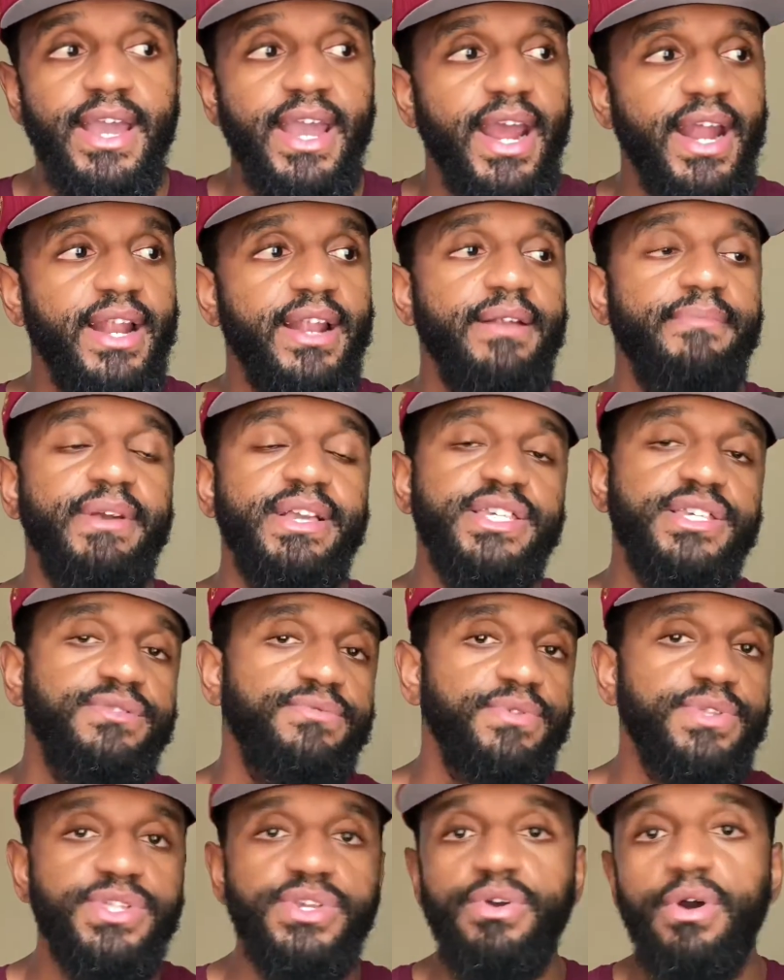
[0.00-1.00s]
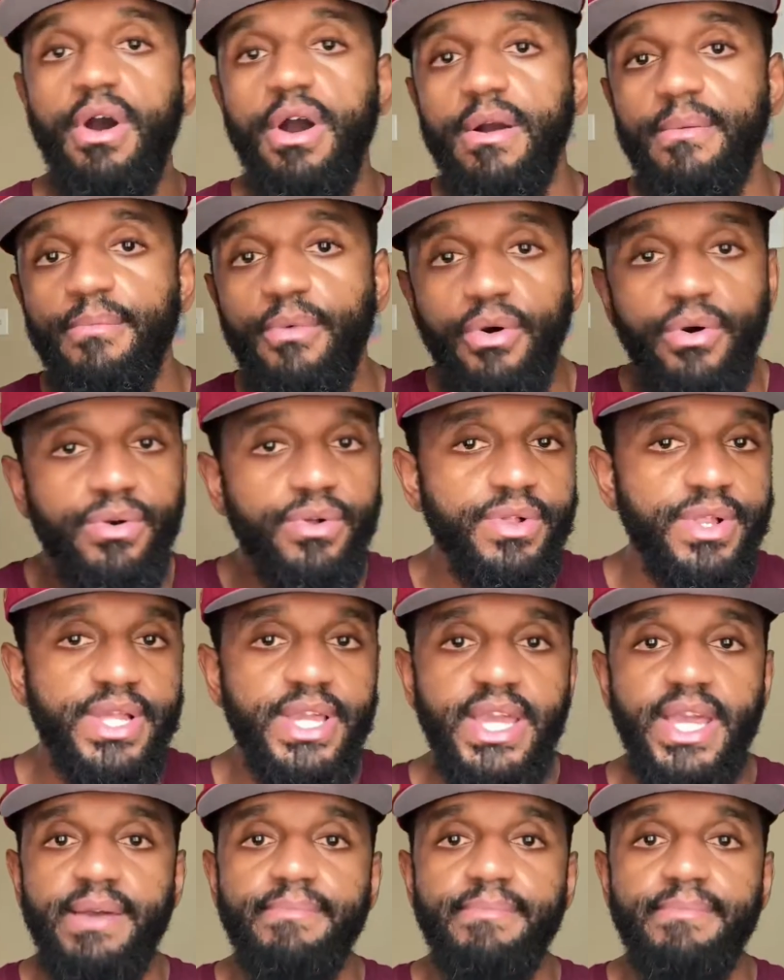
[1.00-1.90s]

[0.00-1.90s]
And then it messes with you hormonally.